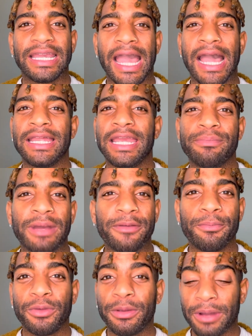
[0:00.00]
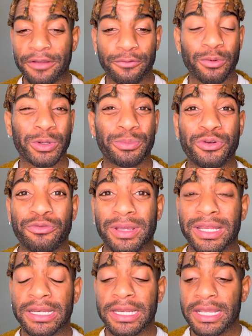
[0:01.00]
in my forward
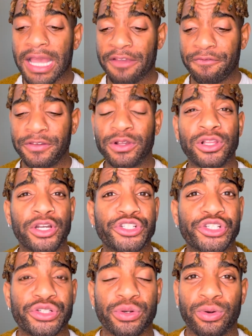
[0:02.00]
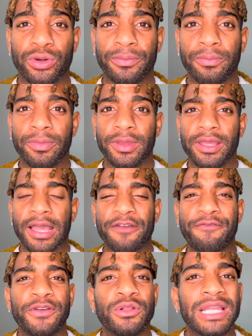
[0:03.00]
movement. I feel unsure. I
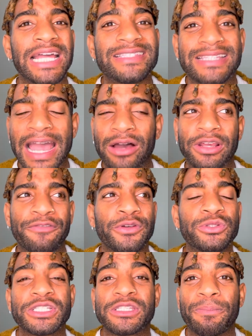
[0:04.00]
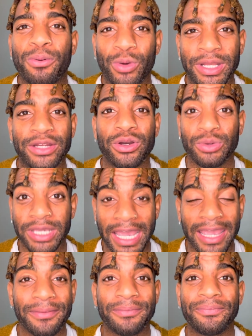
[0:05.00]
feel let down. I feel disappointed.
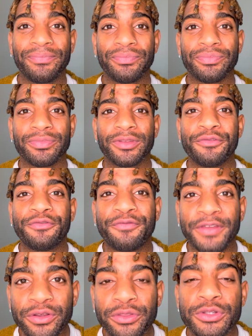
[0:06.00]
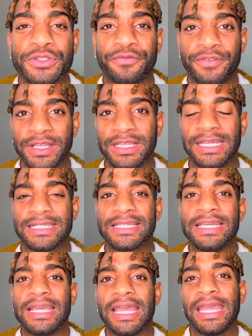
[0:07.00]
Okay, feel those feelings
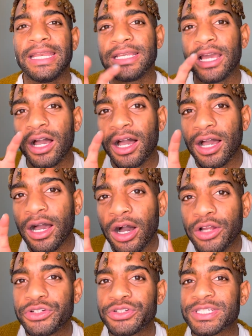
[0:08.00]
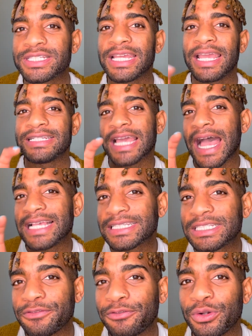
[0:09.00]
and understand.
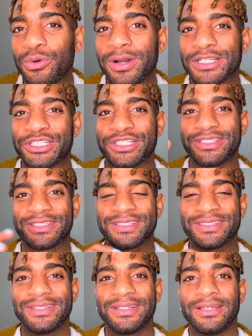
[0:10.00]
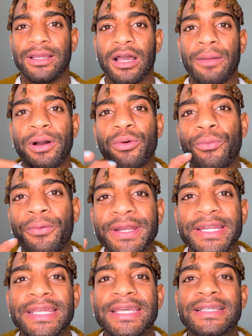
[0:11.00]
Ask different questions about what
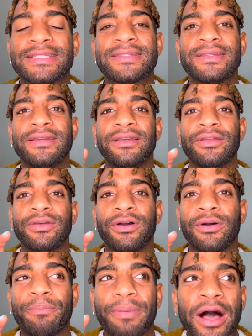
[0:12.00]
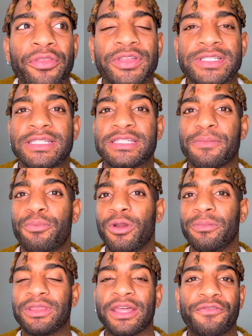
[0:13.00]
it is about this
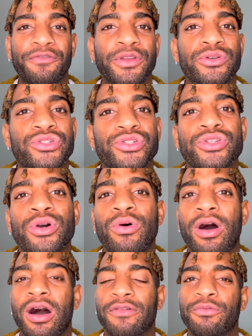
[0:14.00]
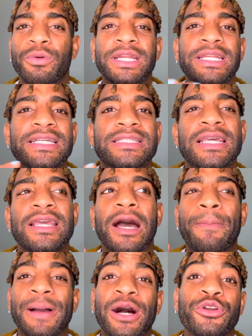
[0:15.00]
disappointment that feels so off. What it is
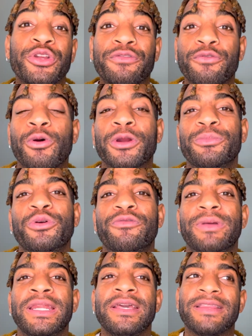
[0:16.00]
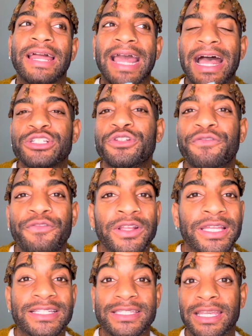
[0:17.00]
about your forward movement that has you
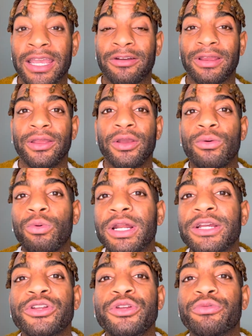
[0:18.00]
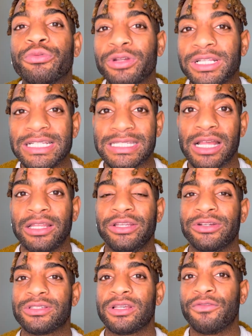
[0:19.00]
feeling scary. What are you really telling
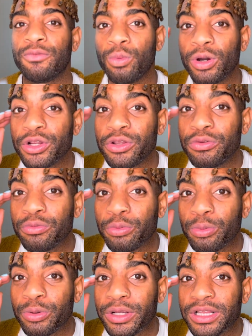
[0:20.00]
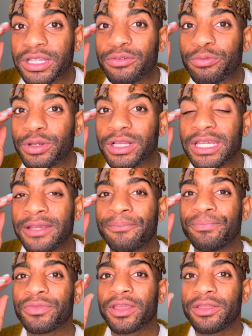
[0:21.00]
yourself? What are you really, really
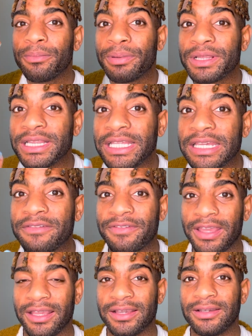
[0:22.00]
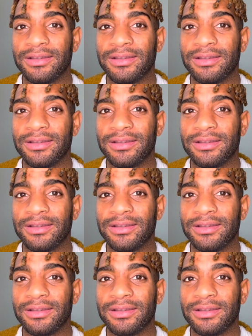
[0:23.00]
believing?